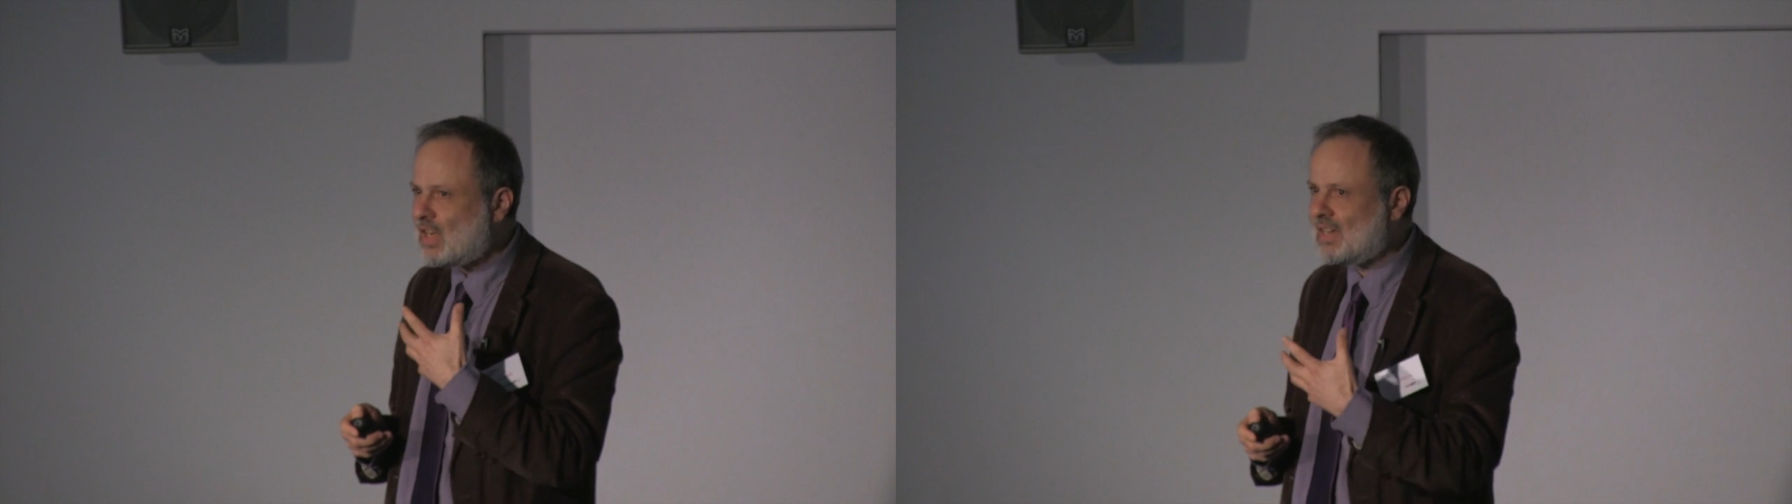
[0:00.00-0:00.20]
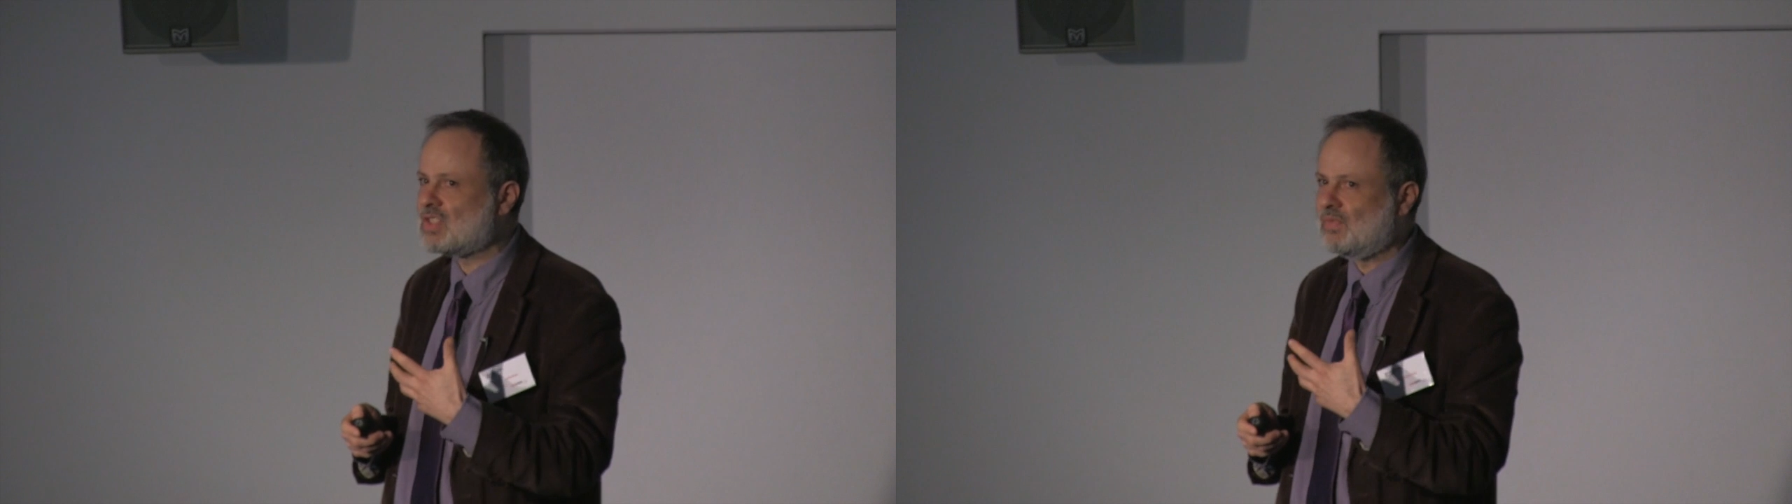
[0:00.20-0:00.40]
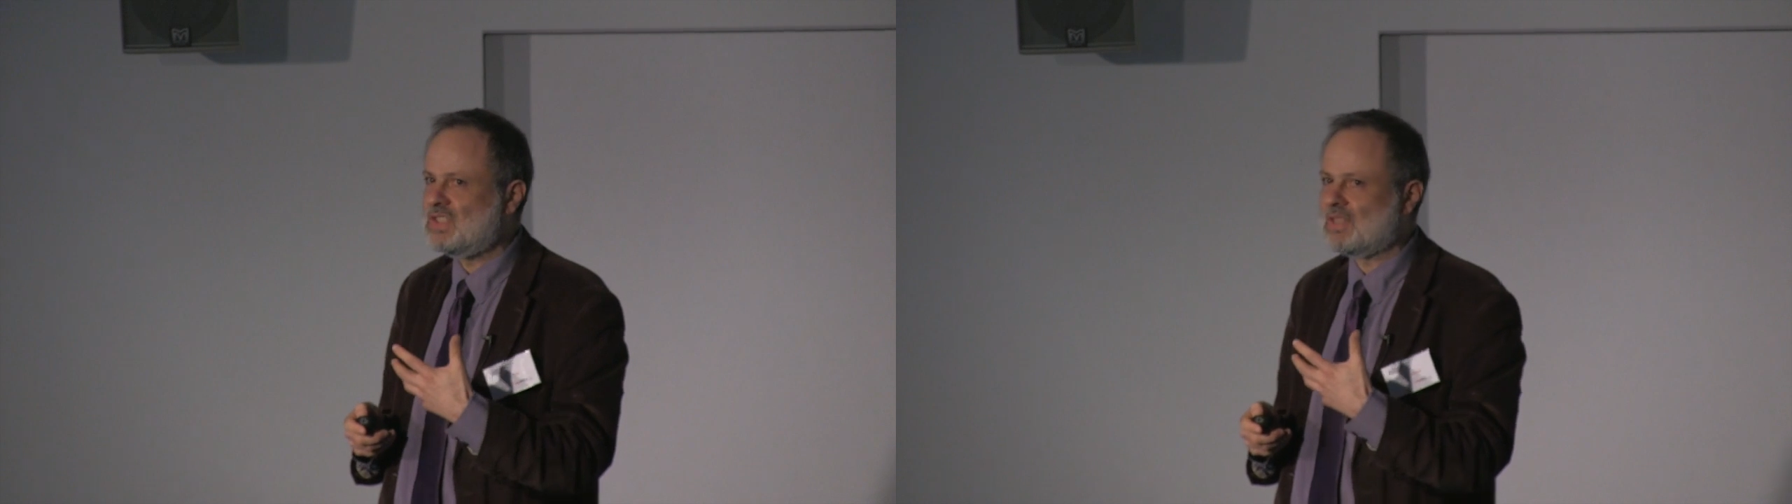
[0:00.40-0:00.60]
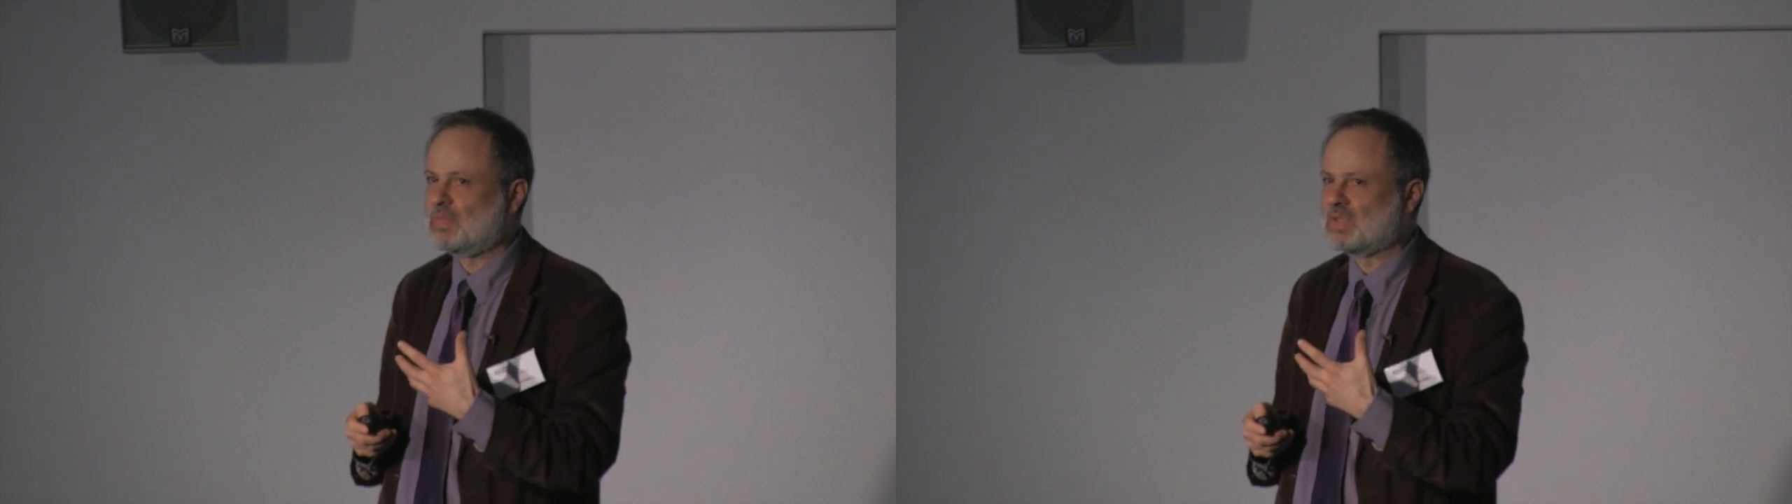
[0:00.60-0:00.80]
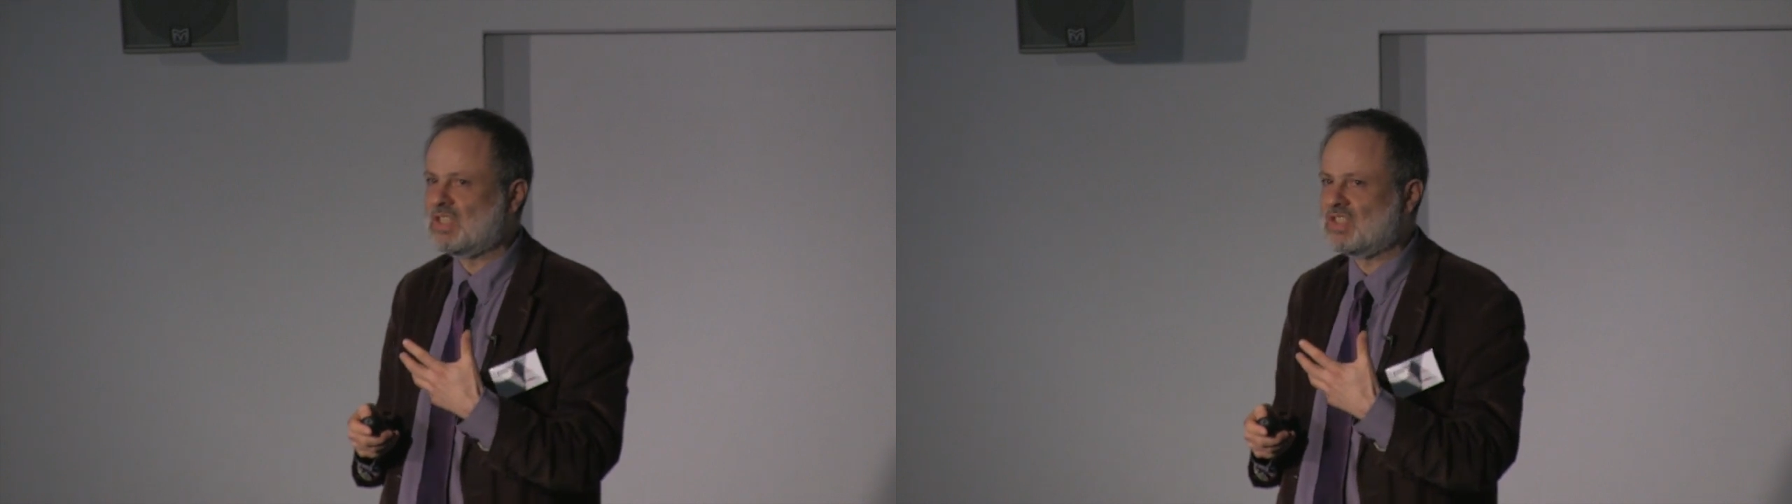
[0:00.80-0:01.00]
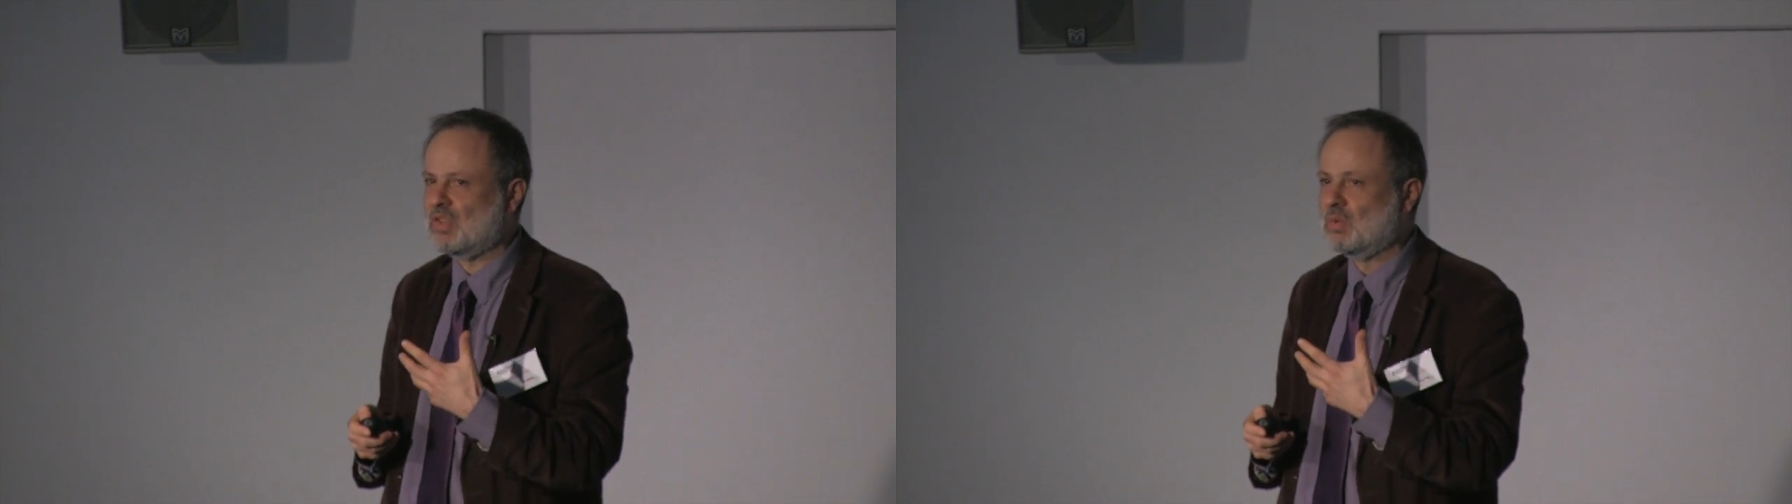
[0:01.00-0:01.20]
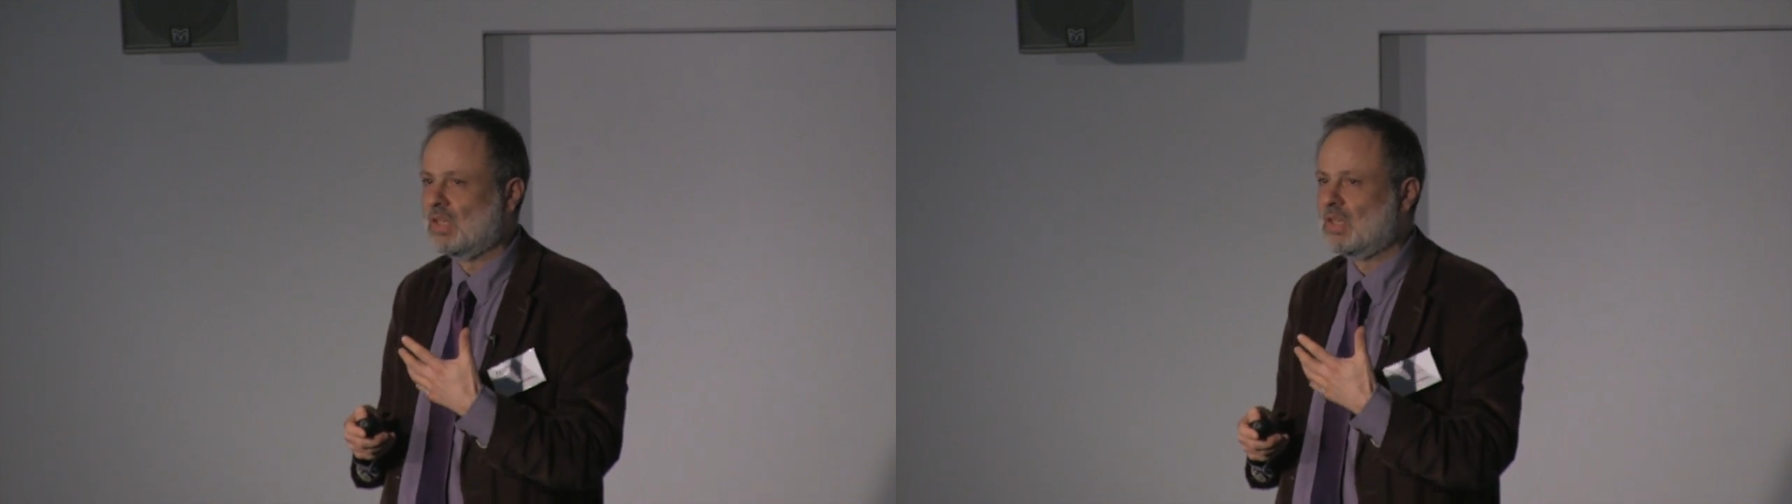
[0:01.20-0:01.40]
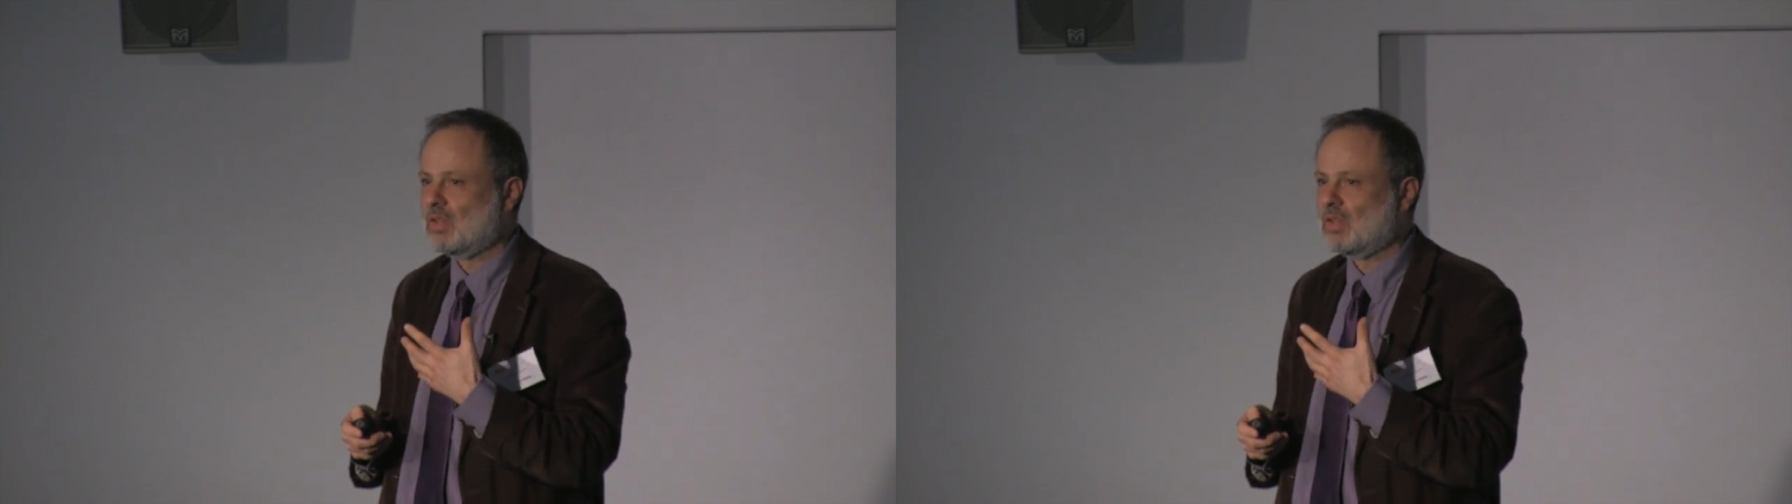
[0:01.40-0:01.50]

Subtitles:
relatively simple tissue,